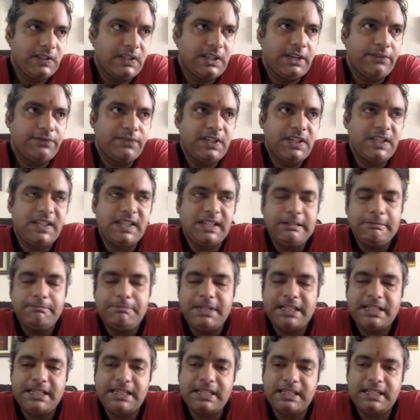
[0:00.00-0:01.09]
FCC,
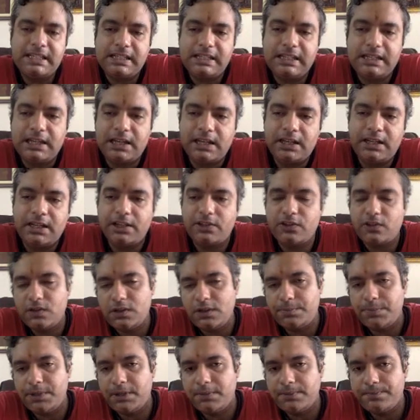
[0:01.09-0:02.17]
BCC, and HCP.